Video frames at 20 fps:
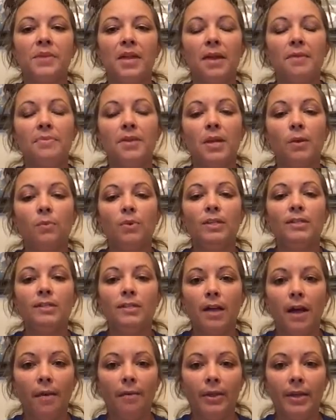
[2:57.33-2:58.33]
And then we
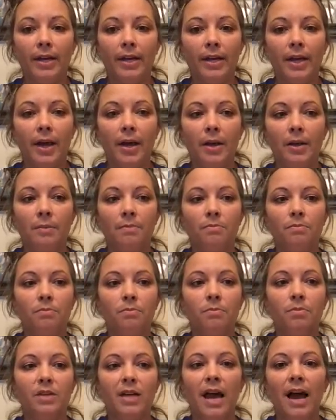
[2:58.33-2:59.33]
slowly
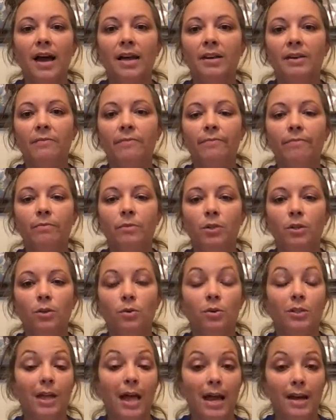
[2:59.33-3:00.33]
kind of
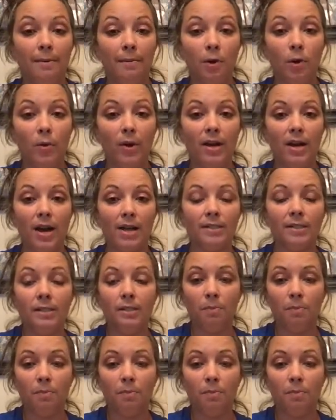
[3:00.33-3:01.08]
use Lightning McQueen as a